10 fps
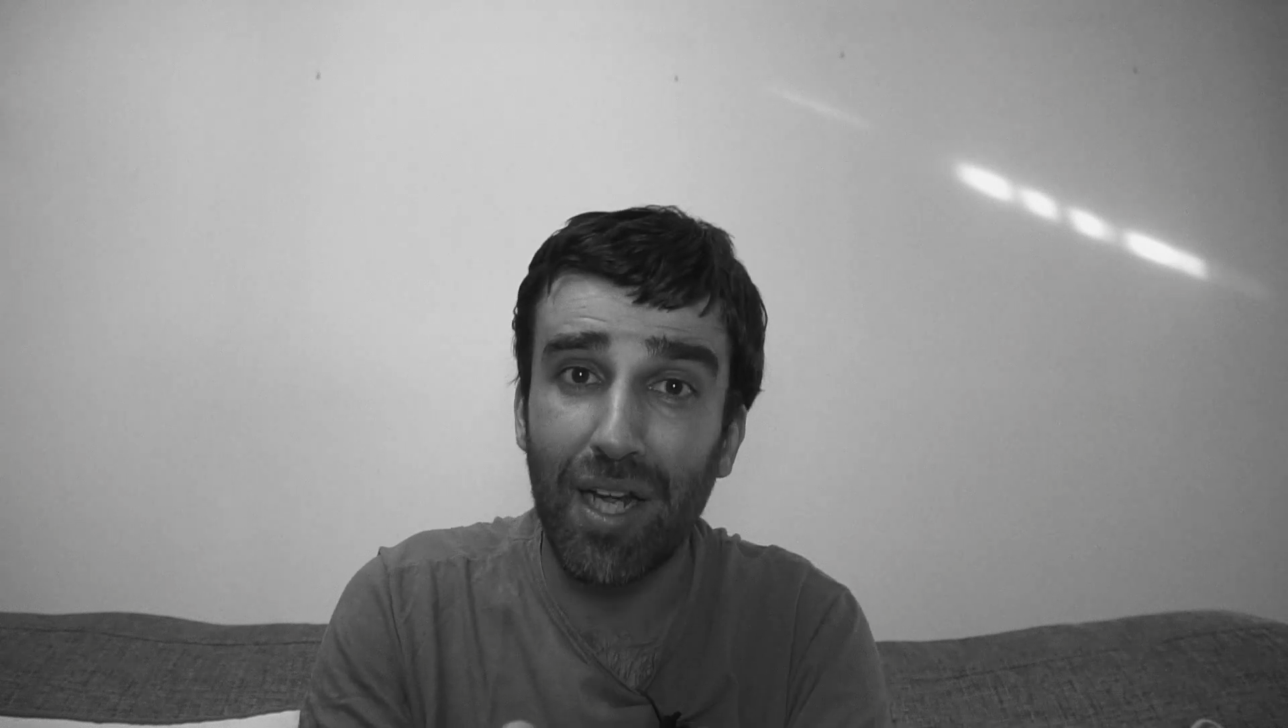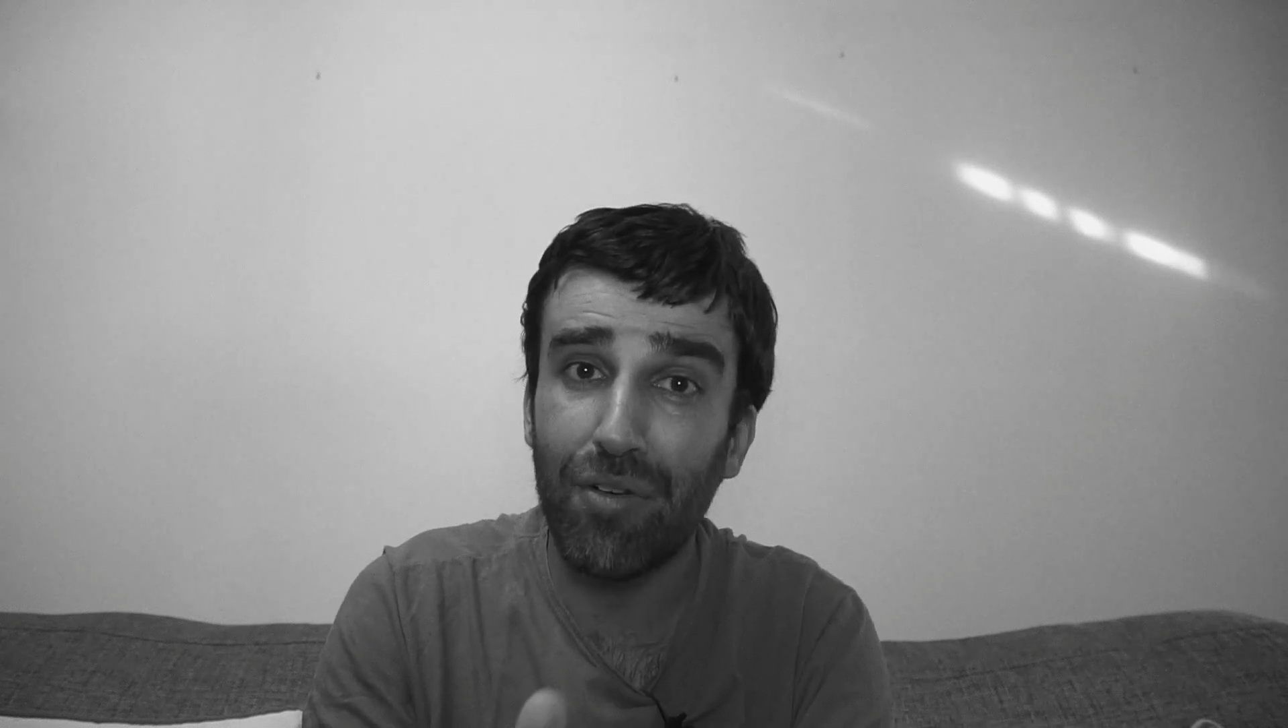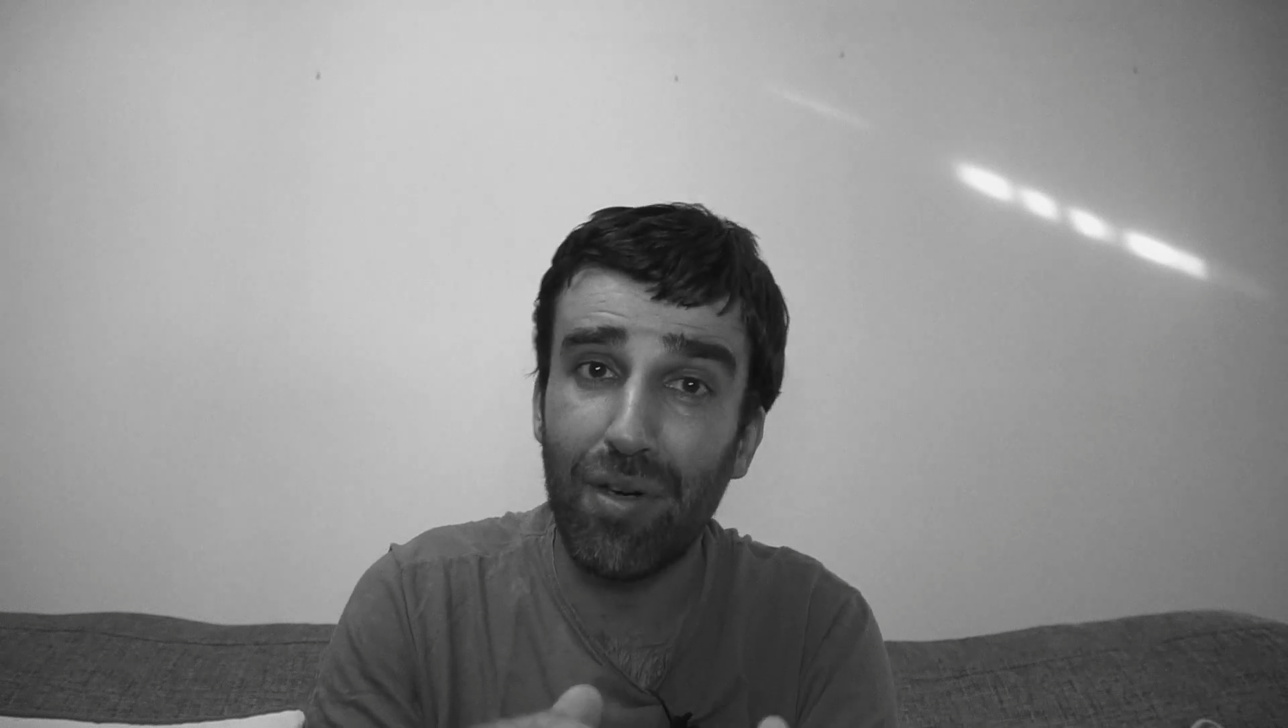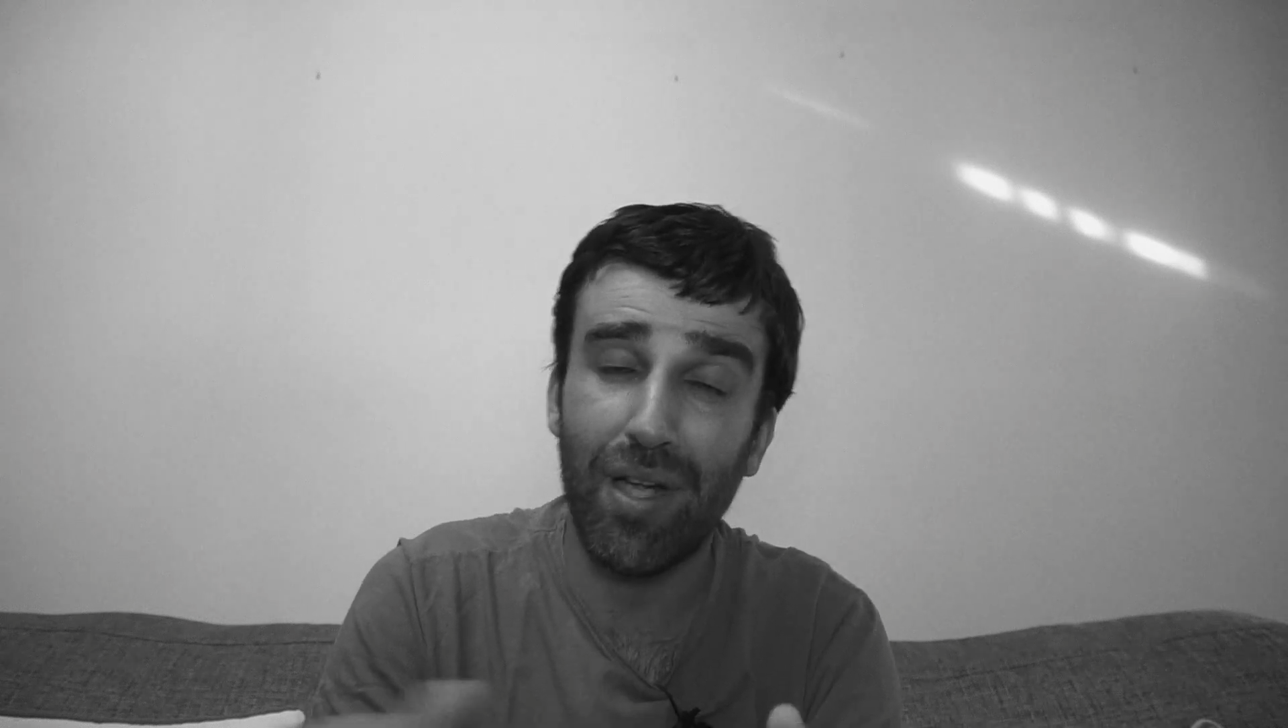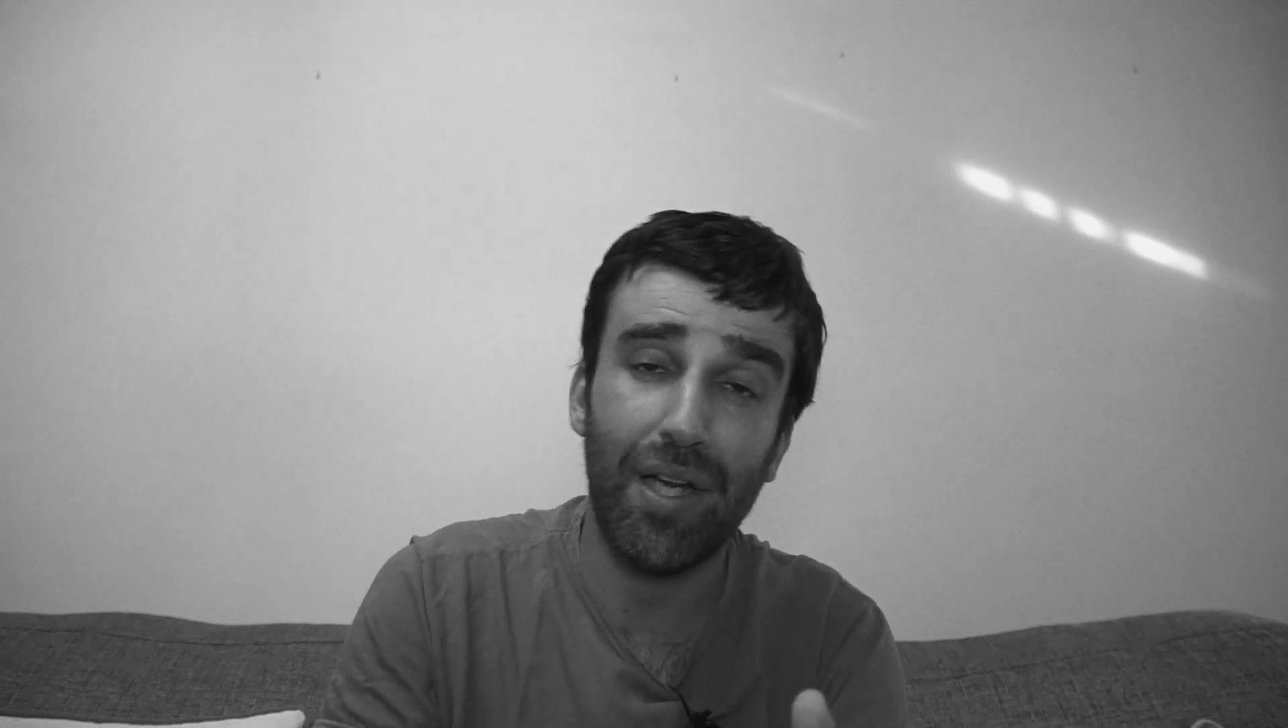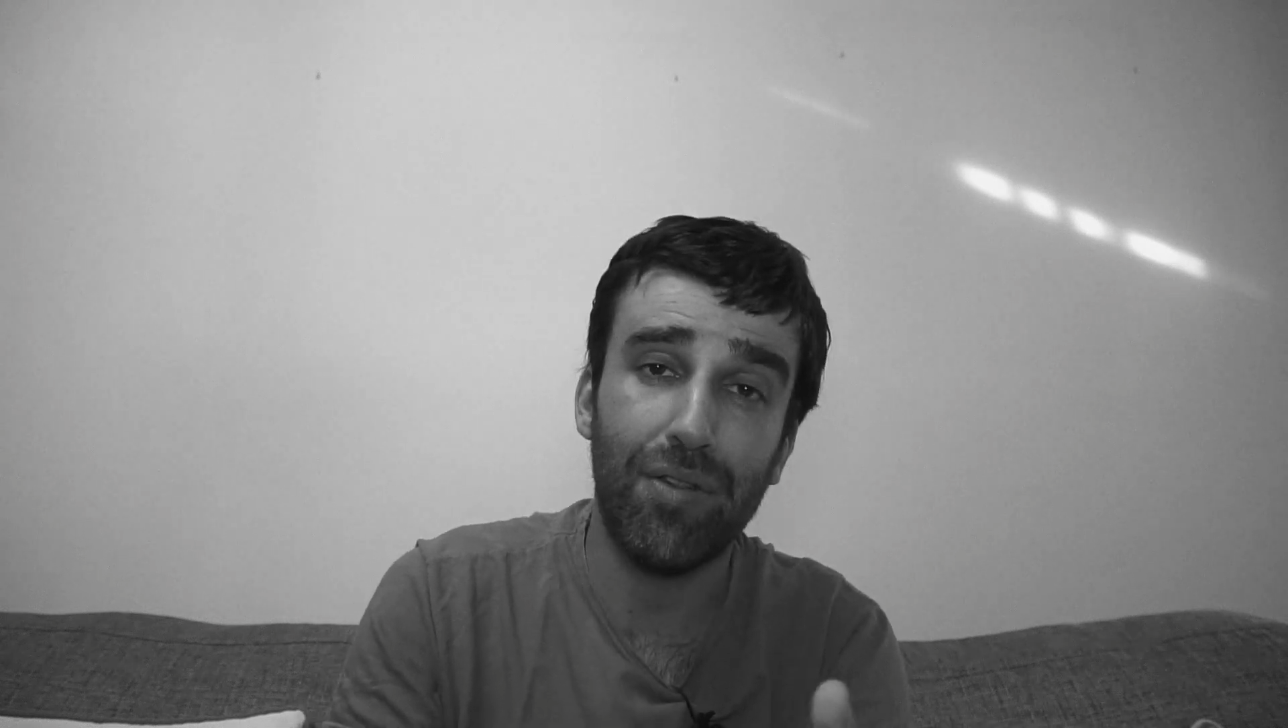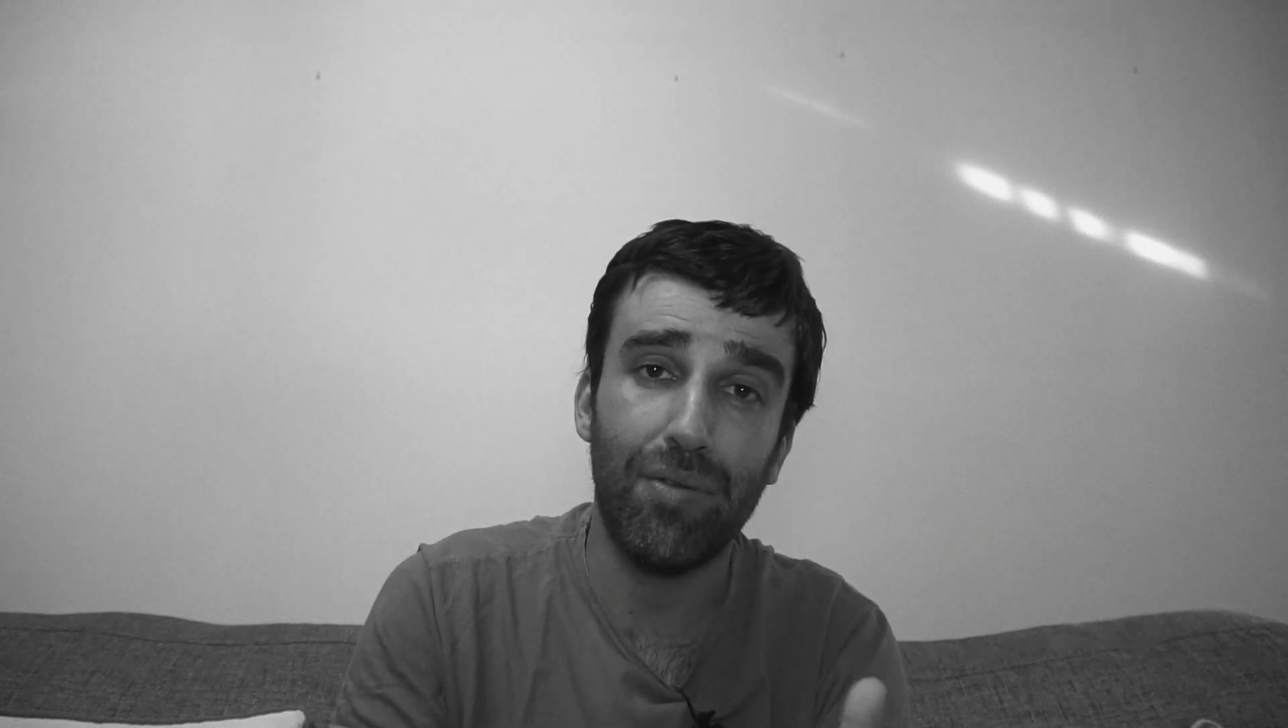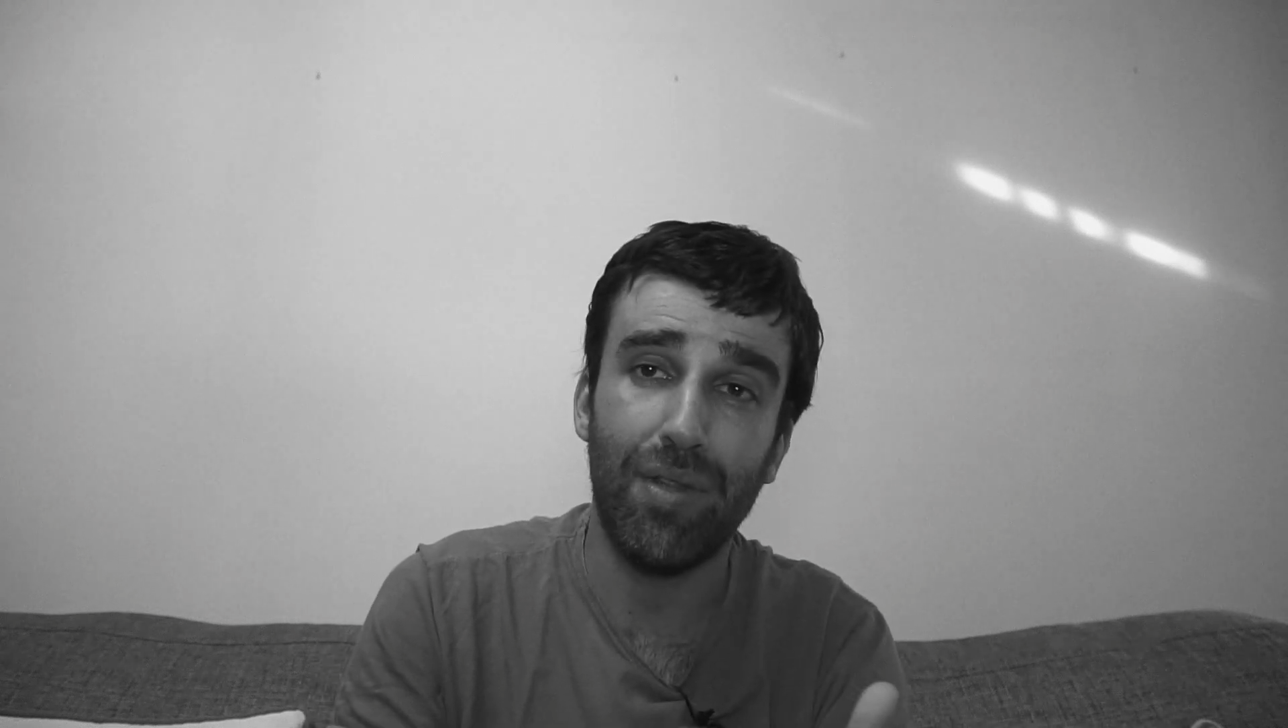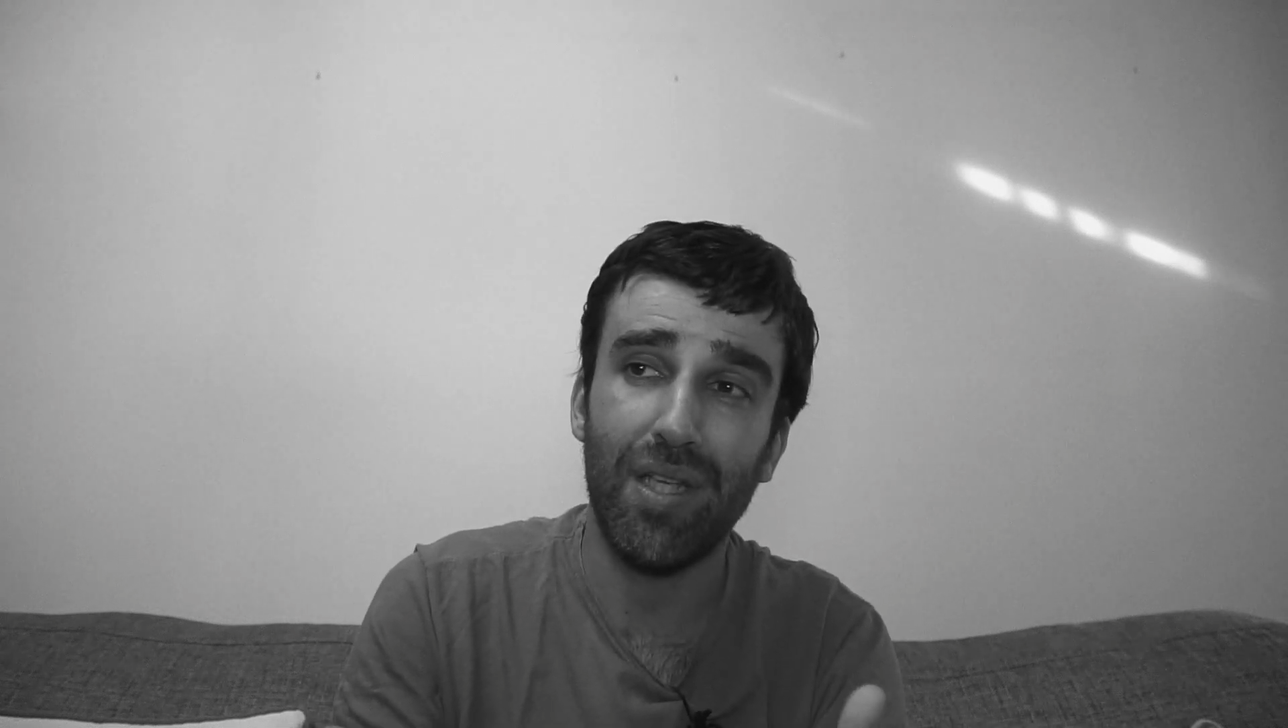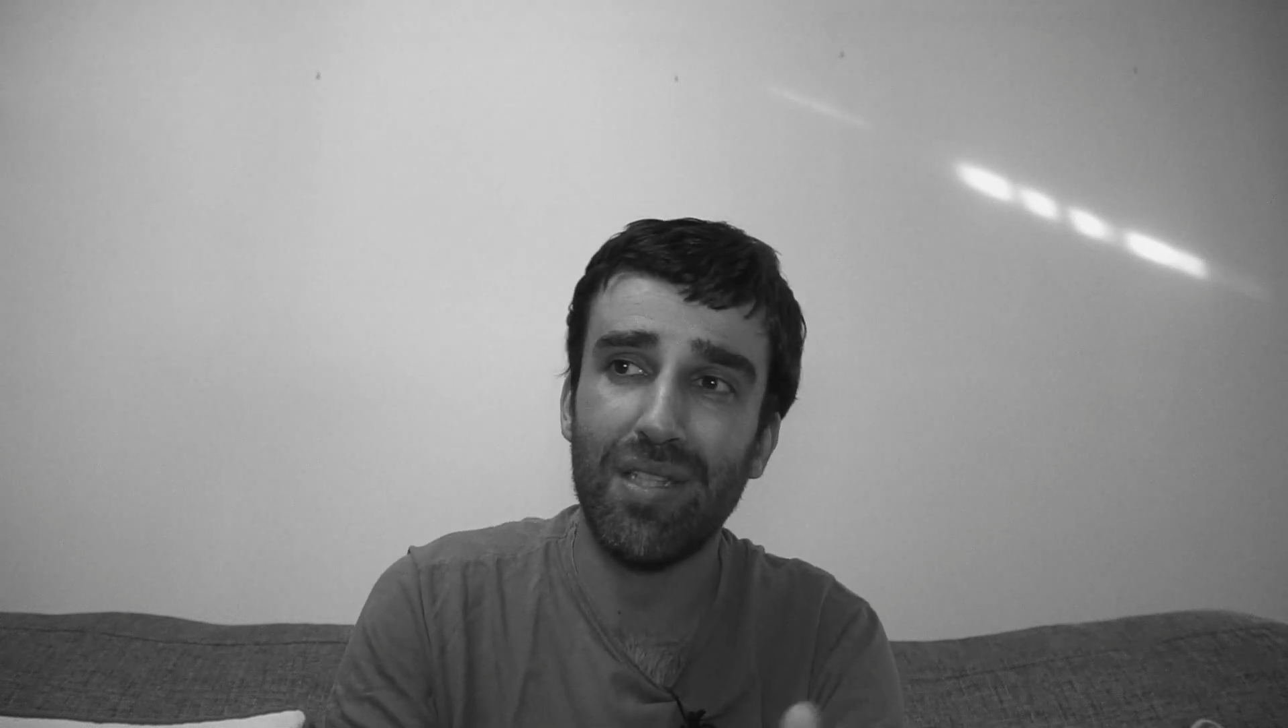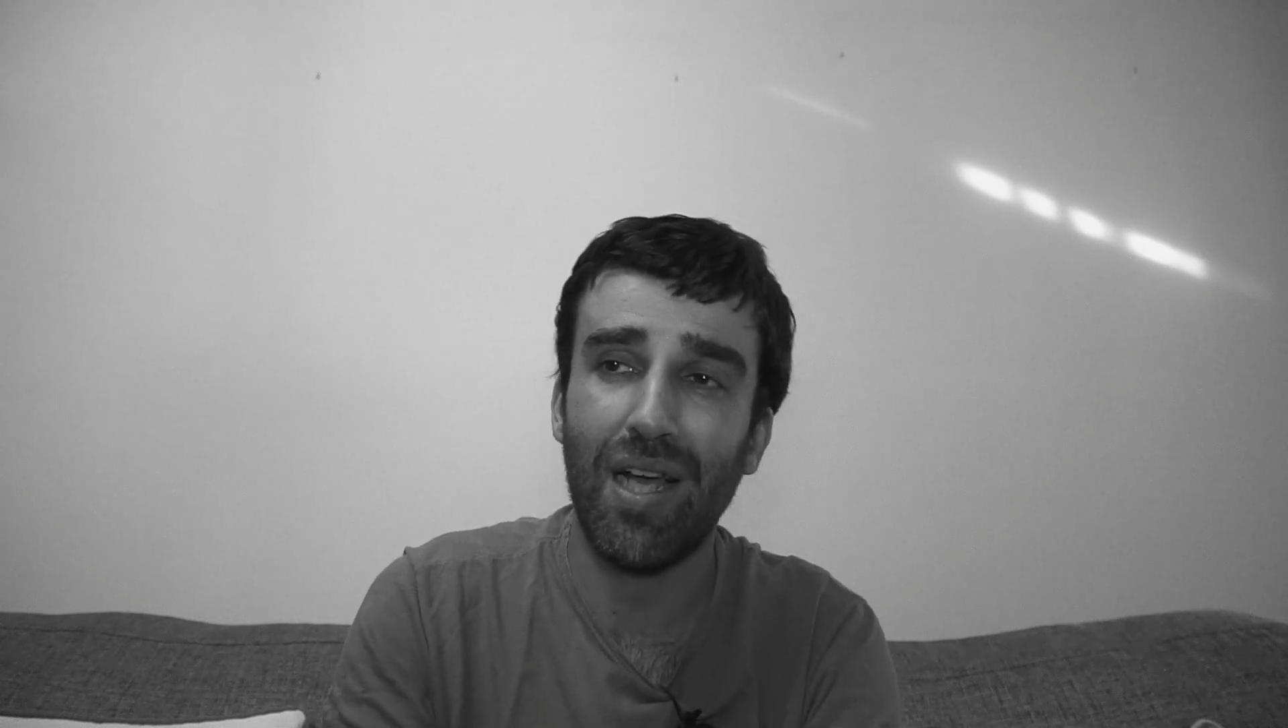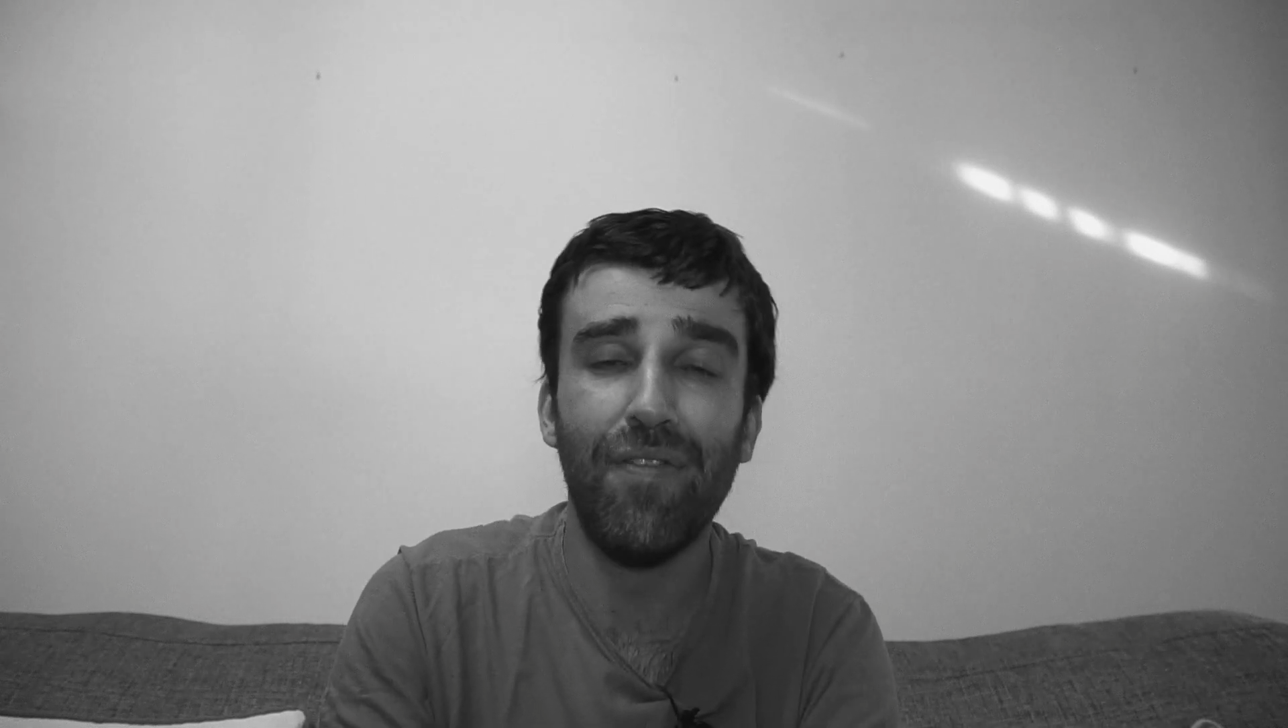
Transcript: unrelated to this,